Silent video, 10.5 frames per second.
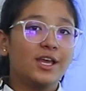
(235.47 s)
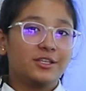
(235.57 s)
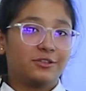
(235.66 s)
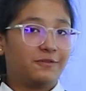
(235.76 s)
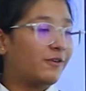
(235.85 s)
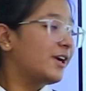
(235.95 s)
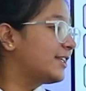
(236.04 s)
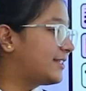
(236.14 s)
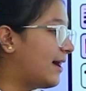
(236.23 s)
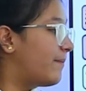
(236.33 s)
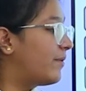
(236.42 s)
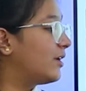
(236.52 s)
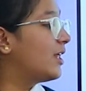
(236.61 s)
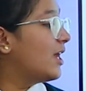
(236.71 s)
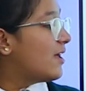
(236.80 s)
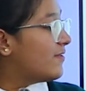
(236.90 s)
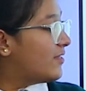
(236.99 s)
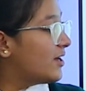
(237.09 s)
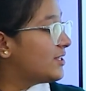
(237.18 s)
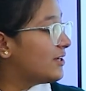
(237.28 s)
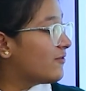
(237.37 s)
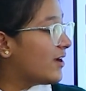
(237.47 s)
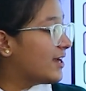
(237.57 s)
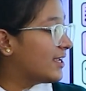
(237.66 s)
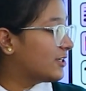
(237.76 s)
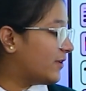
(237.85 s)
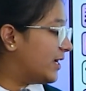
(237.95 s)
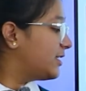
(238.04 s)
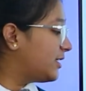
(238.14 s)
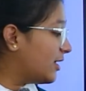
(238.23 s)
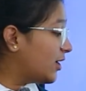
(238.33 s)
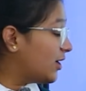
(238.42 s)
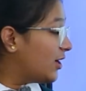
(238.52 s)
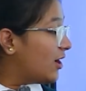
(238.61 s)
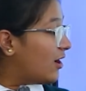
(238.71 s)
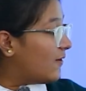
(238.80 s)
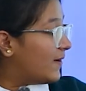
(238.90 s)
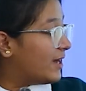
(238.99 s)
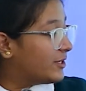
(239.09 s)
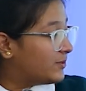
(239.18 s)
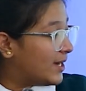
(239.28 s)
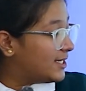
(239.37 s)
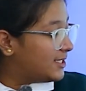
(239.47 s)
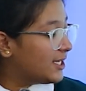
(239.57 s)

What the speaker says: So, for example, there's a radius right here, a radius right